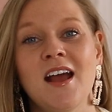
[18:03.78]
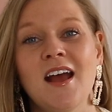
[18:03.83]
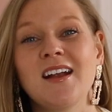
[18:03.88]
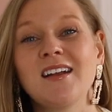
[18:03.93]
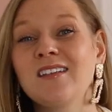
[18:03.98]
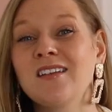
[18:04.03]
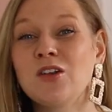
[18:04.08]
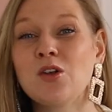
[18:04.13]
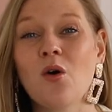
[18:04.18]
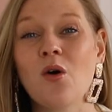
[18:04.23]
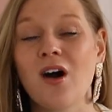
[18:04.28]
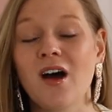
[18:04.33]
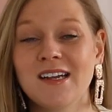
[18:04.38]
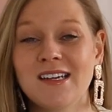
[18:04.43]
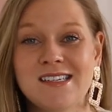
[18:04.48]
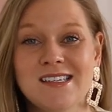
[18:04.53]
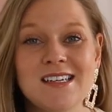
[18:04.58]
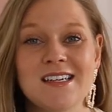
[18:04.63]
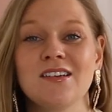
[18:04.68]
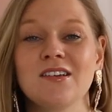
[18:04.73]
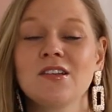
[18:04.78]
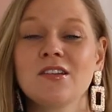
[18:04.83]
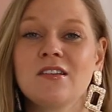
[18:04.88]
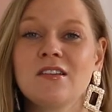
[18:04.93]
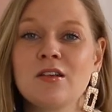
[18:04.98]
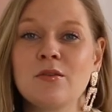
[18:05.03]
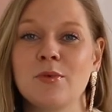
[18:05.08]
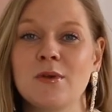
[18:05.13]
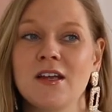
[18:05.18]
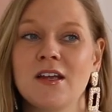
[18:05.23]
it's not ideal
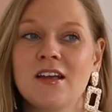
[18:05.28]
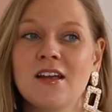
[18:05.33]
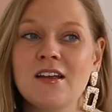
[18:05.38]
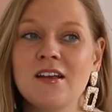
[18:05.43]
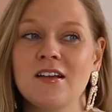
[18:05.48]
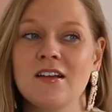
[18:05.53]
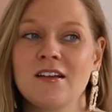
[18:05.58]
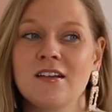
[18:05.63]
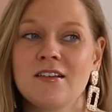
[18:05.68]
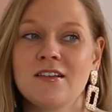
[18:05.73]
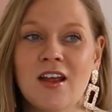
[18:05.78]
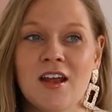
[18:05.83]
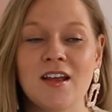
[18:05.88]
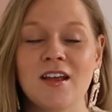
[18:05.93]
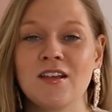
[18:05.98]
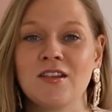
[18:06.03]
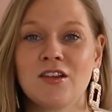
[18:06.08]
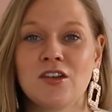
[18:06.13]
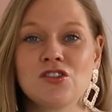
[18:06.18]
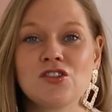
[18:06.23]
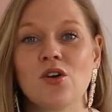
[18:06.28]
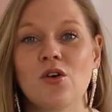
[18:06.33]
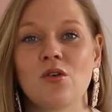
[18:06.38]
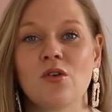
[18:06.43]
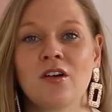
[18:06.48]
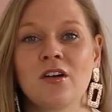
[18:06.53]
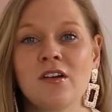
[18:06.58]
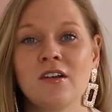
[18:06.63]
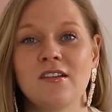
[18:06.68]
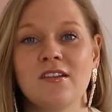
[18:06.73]
to be taking the
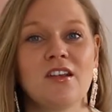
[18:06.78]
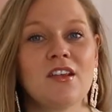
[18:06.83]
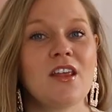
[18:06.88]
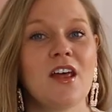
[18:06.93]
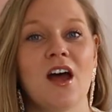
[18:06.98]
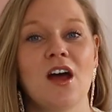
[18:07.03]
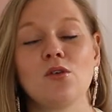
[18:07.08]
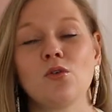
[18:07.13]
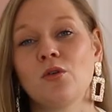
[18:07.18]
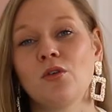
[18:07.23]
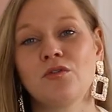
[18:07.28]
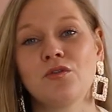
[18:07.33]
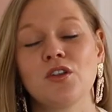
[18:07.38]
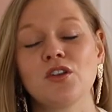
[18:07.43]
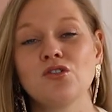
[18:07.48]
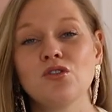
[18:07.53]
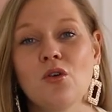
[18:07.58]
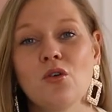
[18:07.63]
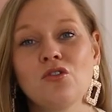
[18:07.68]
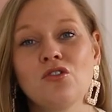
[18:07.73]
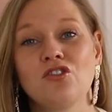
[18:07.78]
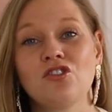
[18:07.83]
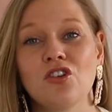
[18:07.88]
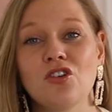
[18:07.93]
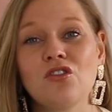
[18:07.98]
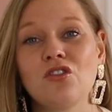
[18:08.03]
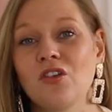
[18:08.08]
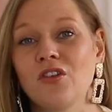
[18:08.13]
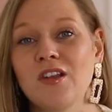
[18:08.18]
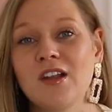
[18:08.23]
dog to that. Or if the dog's
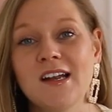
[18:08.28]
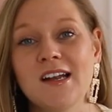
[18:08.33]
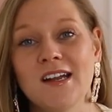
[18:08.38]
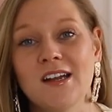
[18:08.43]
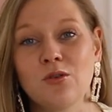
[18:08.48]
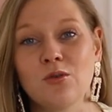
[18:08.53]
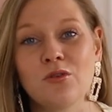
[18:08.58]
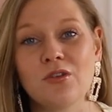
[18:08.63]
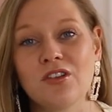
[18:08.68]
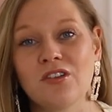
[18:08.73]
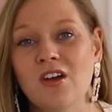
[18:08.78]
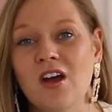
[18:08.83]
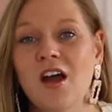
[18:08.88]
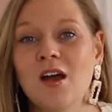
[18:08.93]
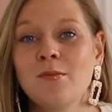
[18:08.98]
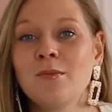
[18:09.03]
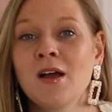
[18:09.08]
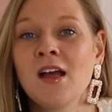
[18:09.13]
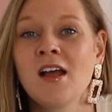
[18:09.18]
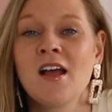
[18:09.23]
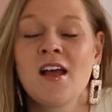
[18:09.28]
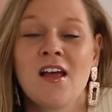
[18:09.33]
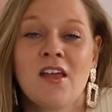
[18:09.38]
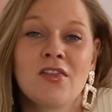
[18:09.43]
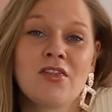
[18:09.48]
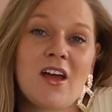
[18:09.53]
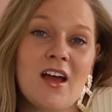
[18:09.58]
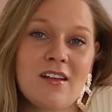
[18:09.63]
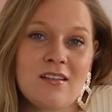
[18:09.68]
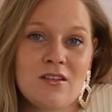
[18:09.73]
just on the lead all the time,
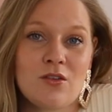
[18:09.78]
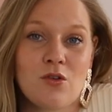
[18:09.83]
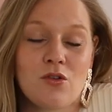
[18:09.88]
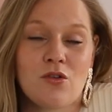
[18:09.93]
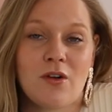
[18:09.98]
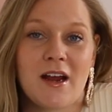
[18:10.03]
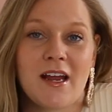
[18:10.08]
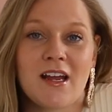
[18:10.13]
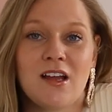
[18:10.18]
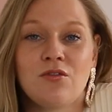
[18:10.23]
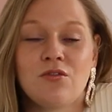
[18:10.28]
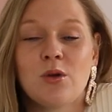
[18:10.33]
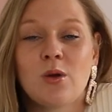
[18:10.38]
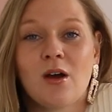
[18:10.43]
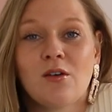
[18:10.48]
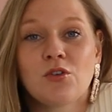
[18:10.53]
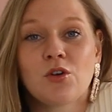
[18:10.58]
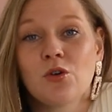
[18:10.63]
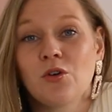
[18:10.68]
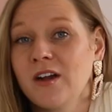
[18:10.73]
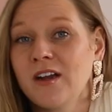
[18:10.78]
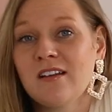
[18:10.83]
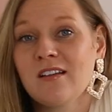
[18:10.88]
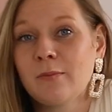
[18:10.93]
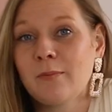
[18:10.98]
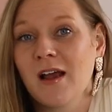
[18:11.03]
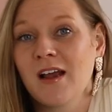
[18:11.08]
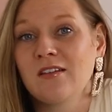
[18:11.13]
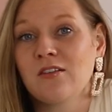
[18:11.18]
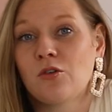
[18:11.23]
that's not great. If you have a green
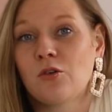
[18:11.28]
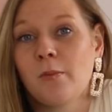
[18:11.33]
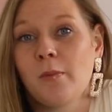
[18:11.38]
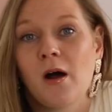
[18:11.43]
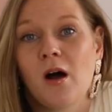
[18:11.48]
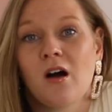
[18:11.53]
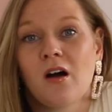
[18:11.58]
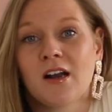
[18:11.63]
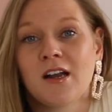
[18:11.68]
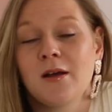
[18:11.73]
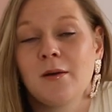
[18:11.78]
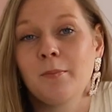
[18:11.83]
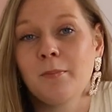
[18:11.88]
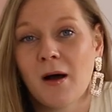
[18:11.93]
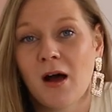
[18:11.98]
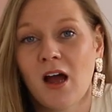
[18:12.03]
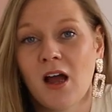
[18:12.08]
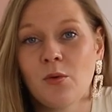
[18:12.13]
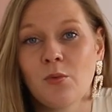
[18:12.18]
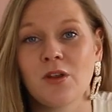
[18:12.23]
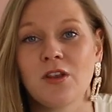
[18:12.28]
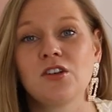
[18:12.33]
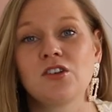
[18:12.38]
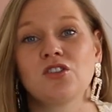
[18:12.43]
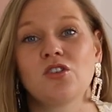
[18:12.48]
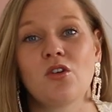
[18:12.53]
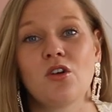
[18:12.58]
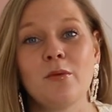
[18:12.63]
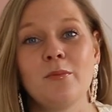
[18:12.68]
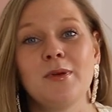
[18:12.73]
space or a park nearby where the
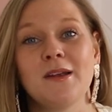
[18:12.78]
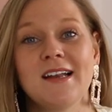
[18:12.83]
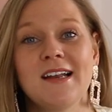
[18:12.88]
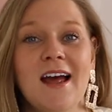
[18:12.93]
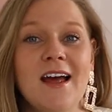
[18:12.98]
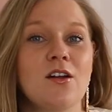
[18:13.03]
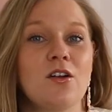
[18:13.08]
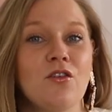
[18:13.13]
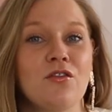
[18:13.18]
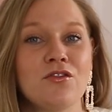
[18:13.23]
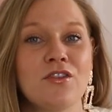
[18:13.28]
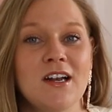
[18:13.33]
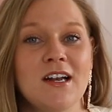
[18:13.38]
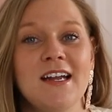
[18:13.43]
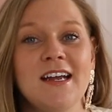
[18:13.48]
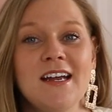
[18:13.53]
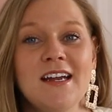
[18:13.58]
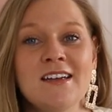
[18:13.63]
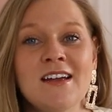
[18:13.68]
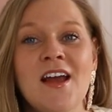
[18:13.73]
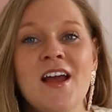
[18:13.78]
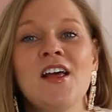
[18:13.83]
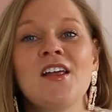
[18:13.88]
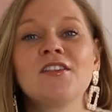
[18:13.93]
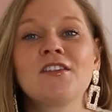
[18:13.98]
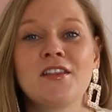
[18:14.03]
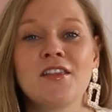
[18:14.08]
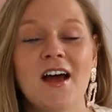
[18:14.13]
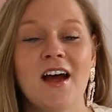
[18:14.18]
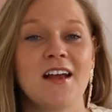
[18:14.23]
dog can be let off the lead,
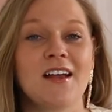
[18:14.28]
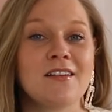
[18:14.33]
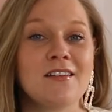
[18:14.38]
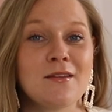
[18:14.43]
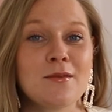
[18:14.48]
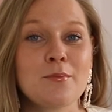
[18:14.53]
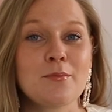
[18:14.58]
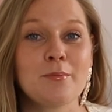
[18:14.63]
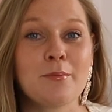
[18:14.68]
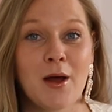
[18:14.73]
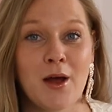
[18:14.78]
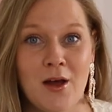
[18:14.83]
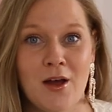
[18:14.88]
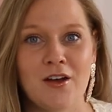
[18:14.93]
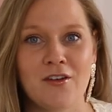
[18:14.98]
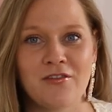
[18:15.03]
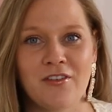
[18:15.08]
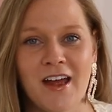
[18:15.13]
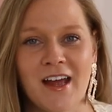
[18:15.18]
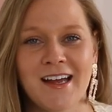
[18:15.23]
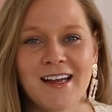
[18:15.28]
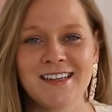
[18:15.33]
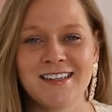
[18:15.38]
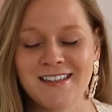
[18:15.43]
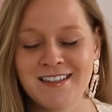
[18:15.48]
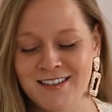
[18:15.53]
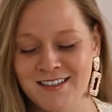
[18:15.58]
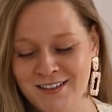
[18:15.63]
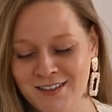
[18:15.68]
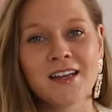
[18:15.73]
then that is
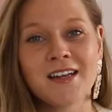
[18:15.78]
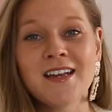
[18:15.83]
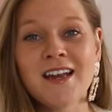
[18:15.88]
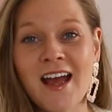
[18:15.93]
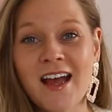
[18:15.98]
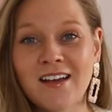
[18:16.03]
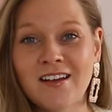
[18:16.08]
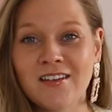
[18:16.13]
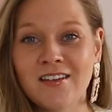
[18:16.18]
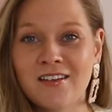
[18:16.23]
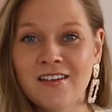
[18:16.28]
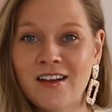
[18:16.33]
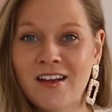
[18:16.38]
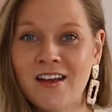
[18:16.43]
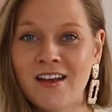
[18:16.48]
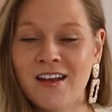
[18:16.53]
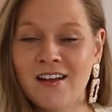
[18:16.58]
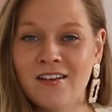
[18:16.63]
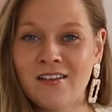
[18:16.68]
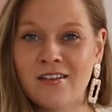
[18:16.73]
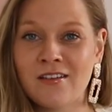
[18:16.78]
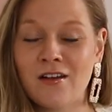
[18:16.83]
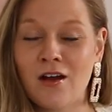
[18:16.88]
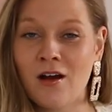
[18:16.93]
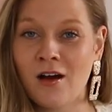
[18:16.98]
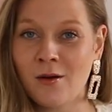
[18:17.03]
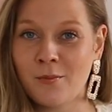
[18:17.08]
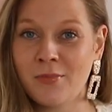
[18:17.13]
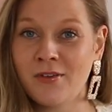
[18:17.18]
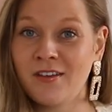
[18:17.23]
perfect. Next is
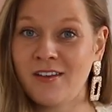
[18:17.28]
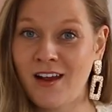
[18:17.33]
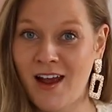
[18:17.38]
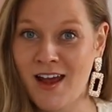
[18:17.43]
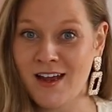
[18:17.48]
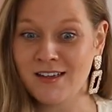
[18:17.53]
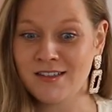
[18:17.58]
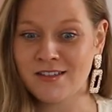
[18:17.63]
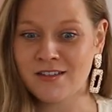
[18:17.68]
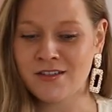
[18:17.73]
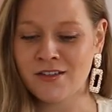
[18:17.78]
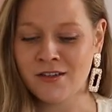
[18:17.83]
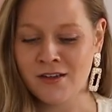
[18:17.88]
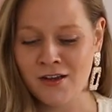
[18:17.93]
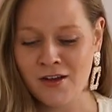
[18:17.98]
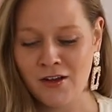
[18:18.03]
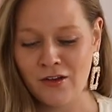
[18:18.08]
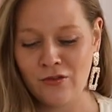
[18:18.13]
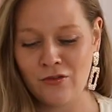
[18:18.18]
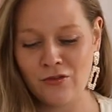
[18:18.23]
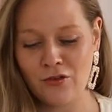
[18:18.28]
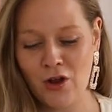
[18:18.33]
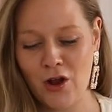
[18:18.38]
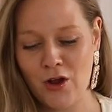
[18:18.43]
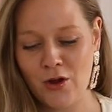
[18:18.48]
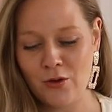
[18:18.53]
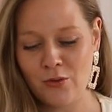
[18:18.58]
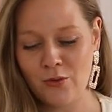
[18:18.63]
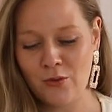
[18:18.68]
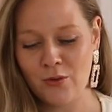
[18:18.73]
upset.
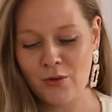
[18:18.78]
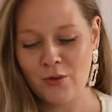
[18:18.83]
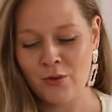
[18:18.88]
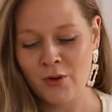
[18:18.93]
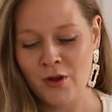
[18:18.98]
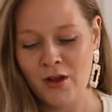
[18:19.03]
So